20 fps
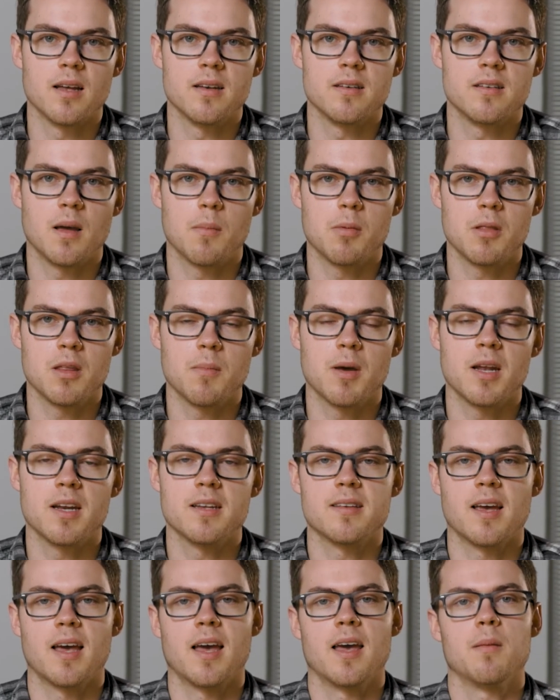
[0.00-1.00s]
double the amount
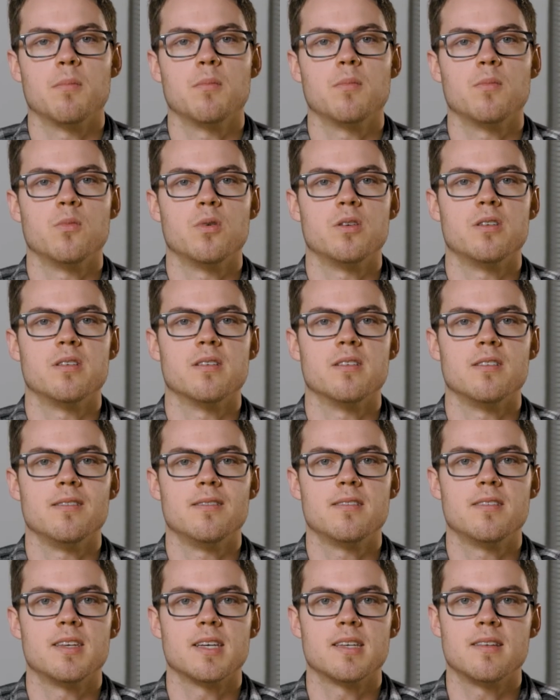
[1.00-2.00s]
of time, which is
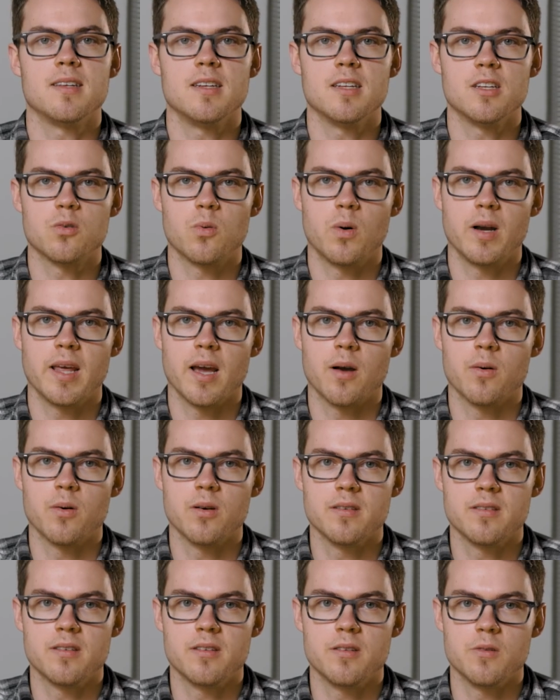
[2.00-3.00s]
16 to 20
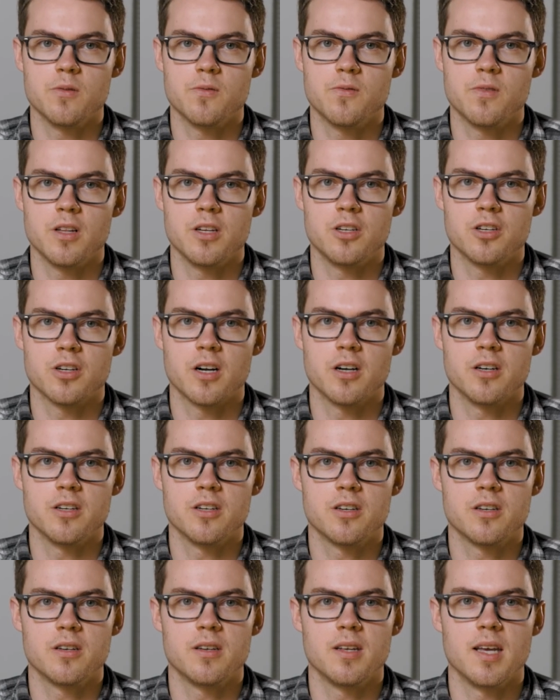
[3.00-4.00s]
hours to fully
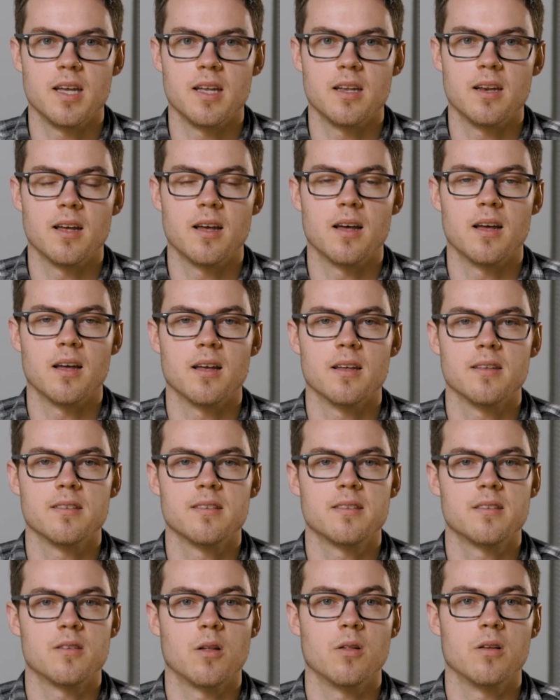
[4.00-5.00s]
charge in a
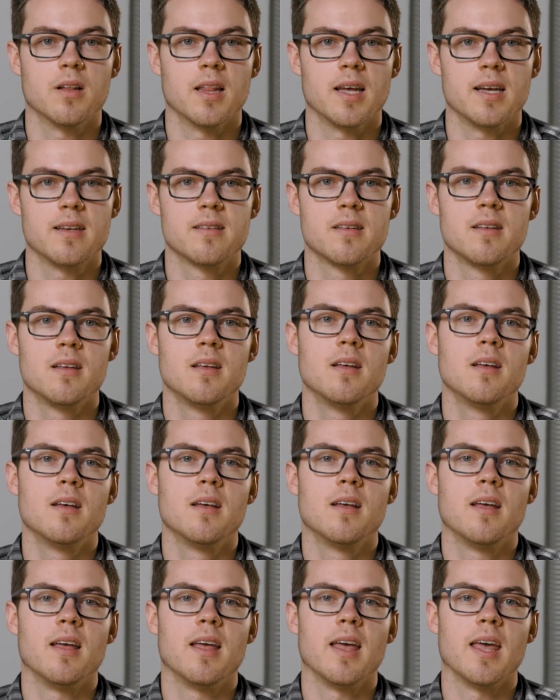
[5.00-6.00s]
solar light.
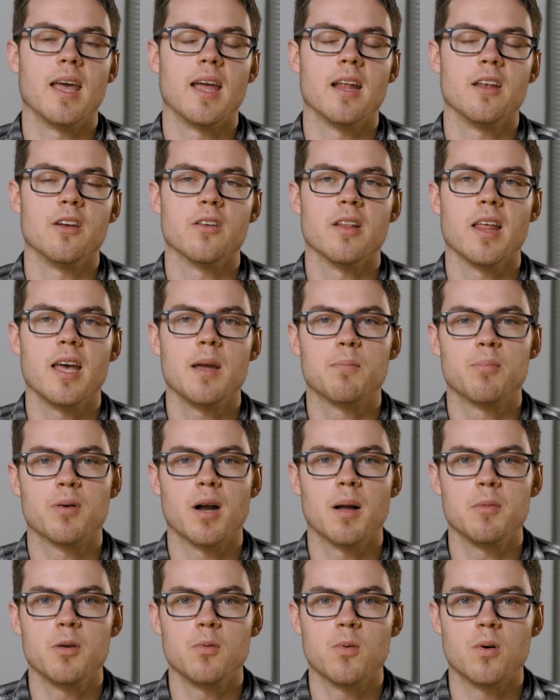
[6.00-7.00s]
And your light
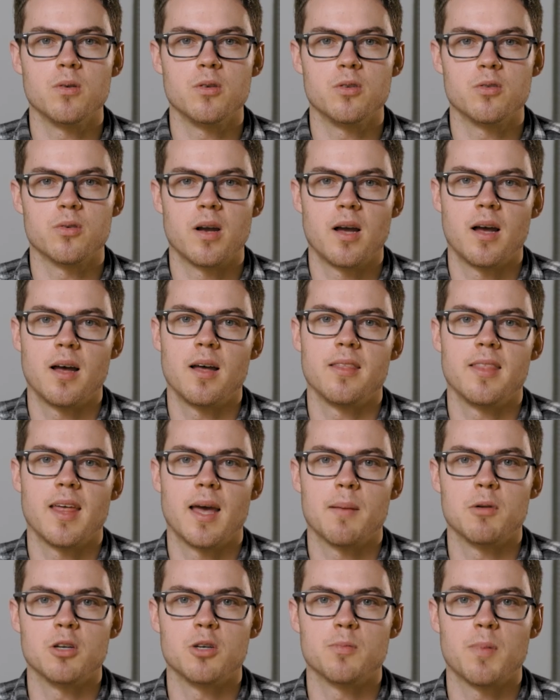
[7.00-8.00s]
probably won't draw
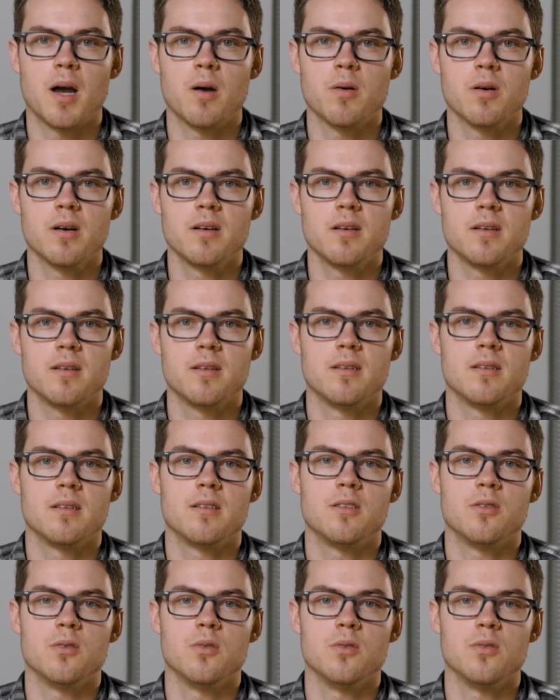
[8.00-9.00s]
that much power
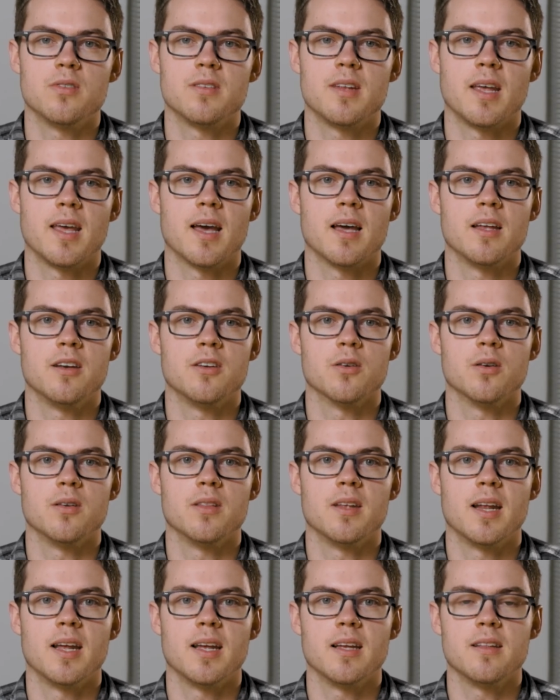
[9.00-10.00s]
to stay on during
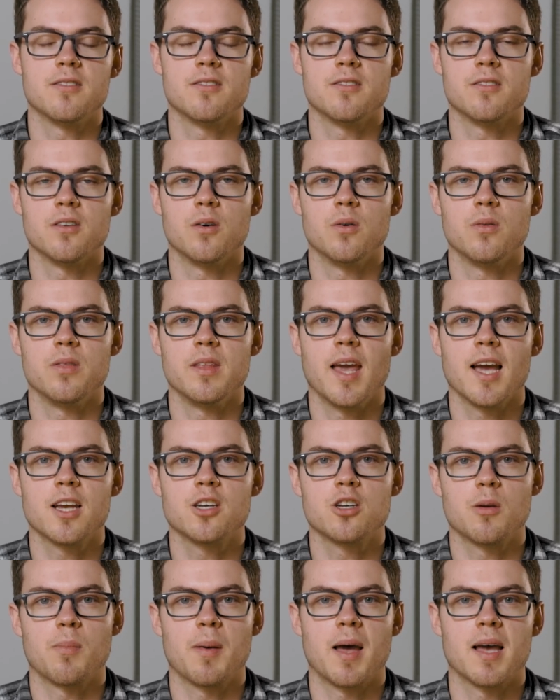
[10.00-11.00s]
the night, so the
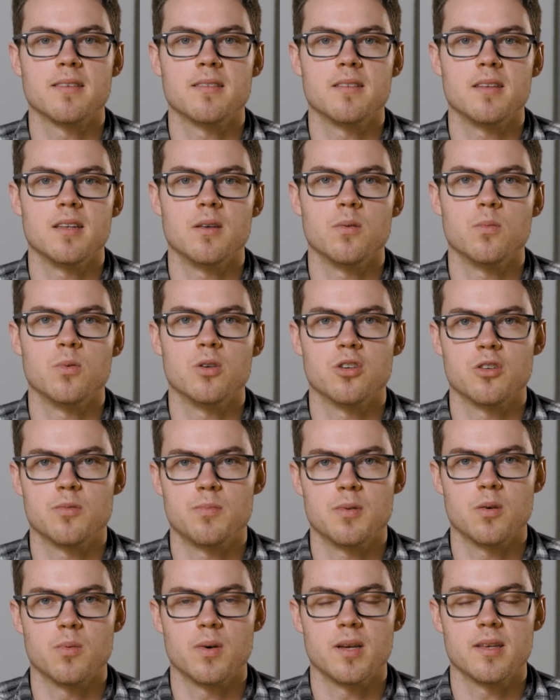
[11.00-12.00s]
extra capacity would just
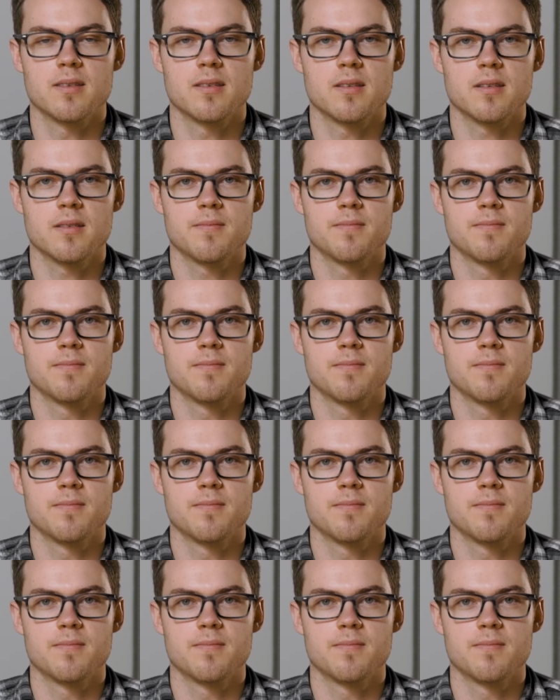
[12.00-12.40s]
be a waste.